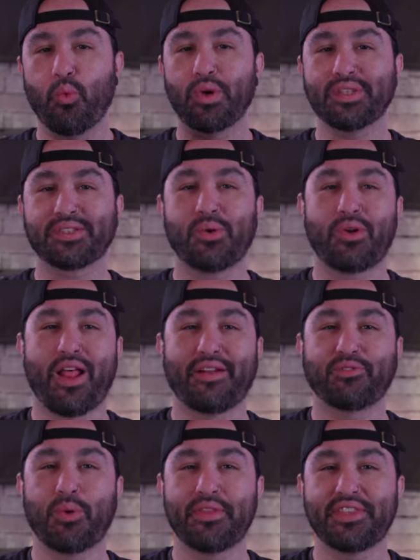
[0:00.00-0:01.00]
What's going on
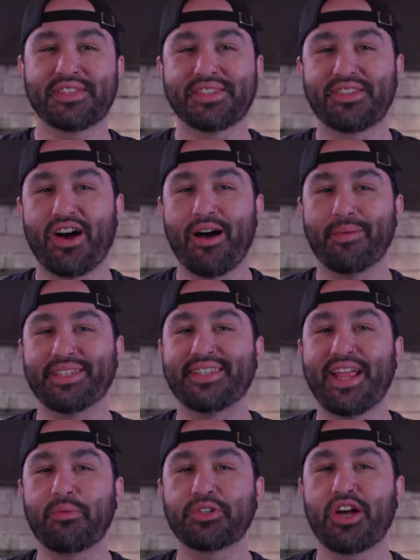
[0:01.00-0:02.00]
everyone, this is Dom, and
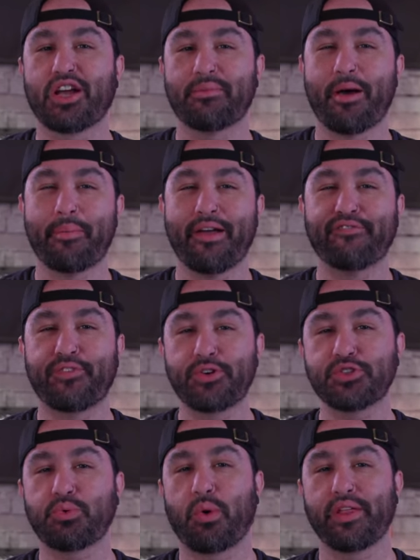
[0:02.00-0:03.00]
today we're talking about my
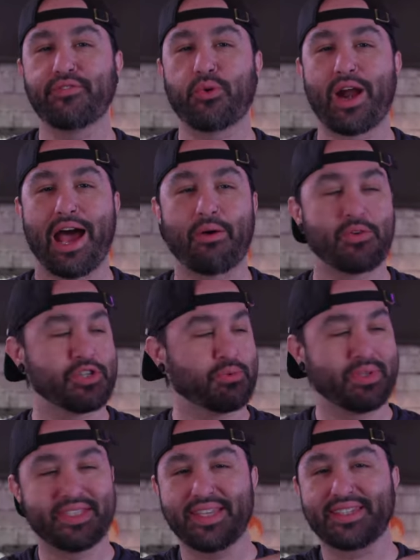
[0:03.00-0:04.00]
first 24 hours
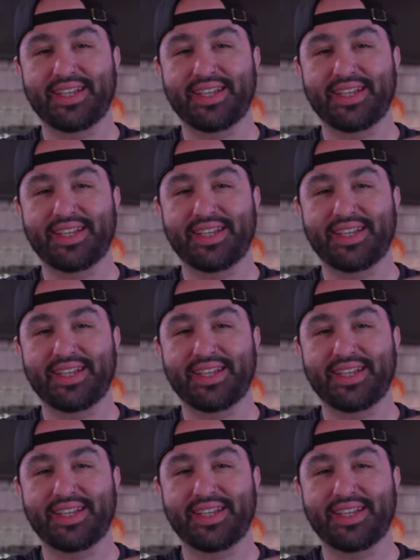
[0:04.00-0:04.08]
with this